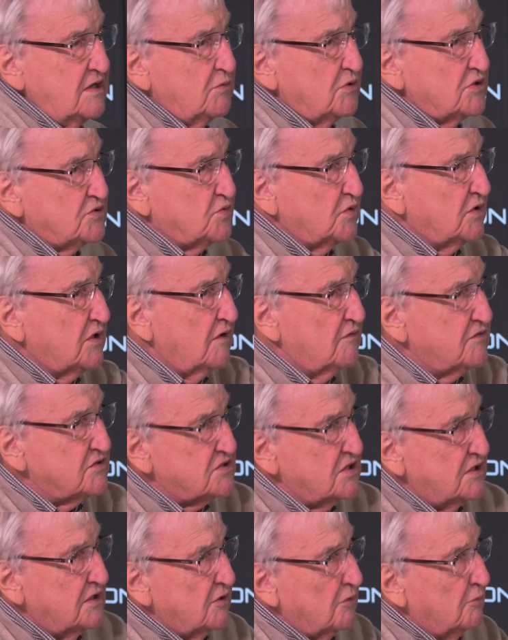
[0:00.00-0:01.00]
which would give
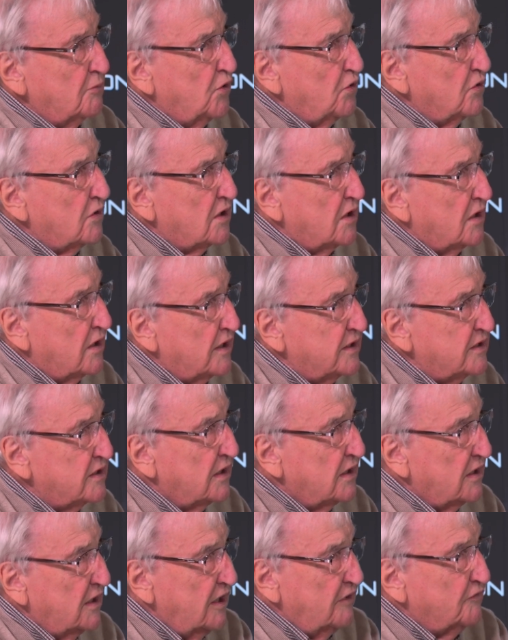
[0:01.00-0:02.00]
us a little more glide
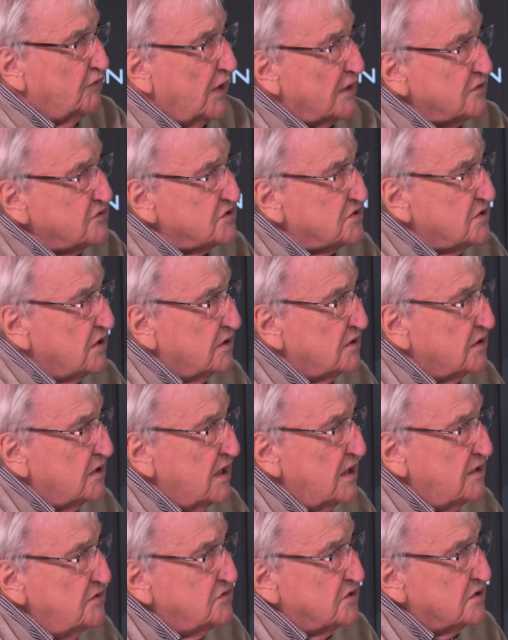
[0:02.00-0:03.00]
if we hadn't started
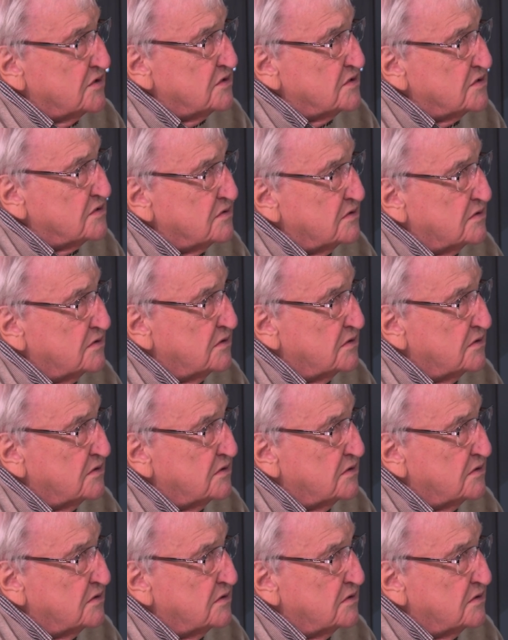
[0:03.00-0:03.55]
the engines.